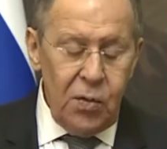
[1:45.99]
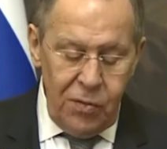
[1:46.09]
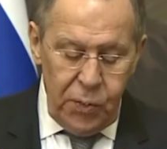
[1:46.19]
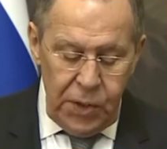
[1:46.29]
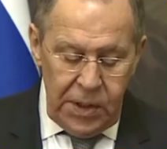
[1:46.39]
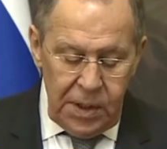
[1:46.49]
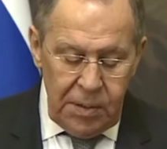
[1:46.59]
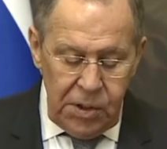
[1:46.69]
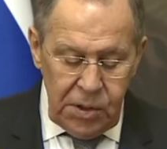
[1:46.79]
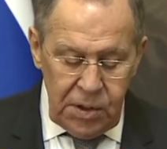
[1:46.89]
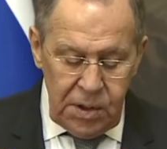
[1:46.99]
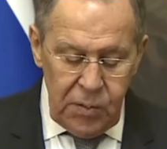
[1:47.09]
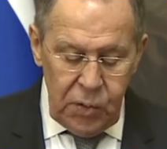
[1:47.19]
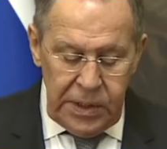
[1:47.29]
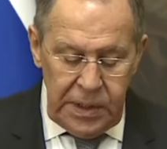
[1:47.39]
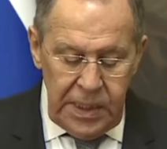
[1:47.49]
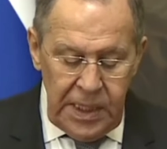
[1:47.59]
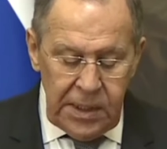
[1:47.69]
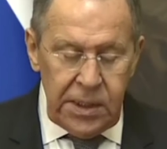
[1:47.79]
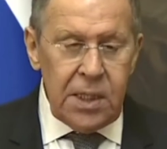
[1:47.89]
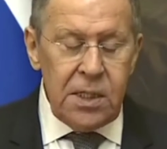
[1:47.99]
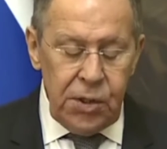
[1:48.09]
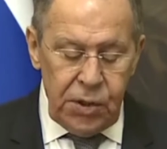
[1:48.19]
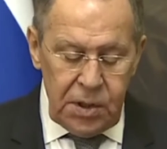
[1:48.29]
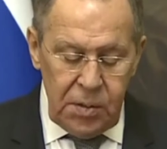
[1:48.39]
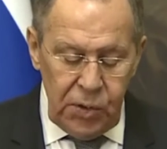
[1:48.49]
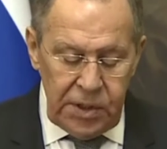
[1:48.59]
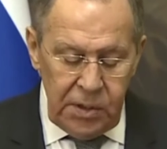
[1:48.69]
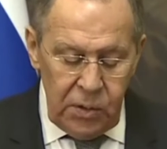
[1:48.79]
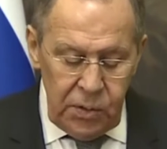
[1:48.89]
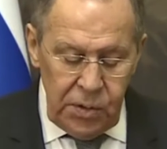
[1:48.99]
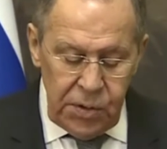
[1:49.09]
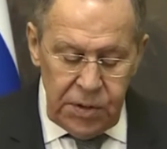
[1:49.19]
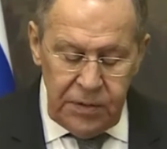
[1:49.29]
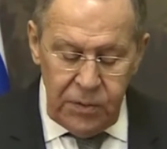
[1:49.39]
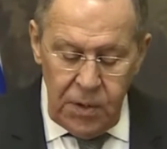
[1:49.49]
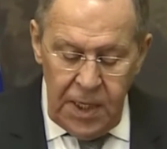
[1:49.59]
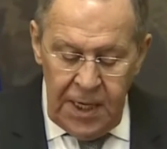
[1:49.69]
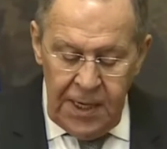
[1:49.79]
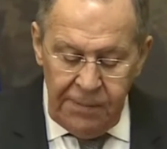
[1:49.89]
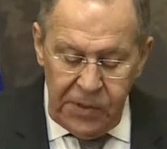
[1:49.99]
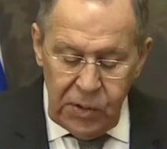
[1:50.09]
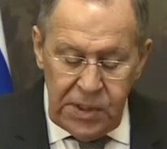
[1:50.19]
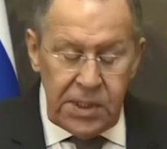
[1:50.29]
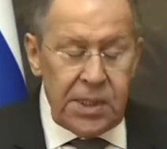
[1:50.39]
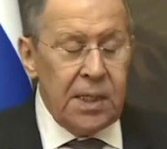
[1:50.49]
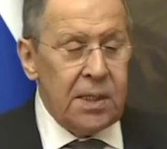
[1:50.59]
Emirate Committee on the Trade, Economic and Technical Cooperation.